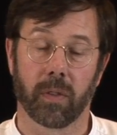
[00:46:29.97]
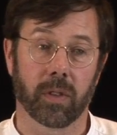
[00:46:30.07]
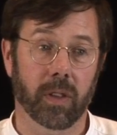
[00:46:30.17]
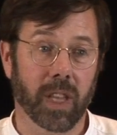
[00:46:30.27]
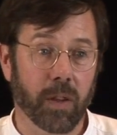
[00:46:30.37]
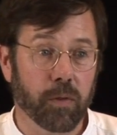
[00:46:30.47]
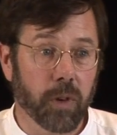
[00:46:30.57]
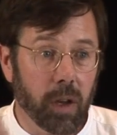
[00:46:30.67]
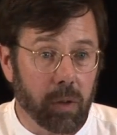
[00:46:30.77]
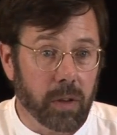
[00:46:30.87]
that they
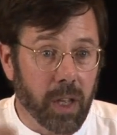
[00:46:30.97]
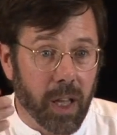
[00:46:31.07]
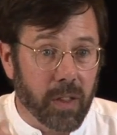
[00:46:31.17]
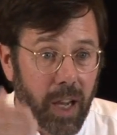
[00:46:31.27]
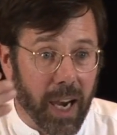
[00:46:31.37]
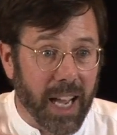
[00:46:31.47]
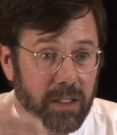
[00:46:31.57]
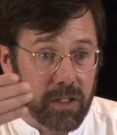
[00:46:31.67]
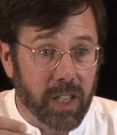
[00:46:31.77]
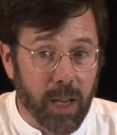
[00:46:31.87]
follow the
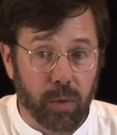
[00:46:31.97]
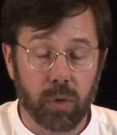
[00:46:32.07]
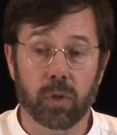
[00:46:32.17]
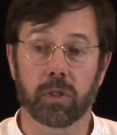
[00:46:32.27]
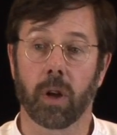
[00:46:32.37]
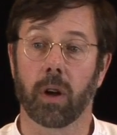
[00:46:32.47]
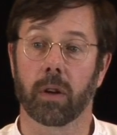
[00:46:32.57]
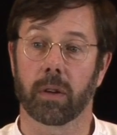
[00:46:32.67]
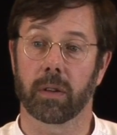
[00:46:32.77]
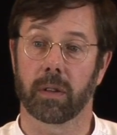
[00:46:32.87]
landscape through song.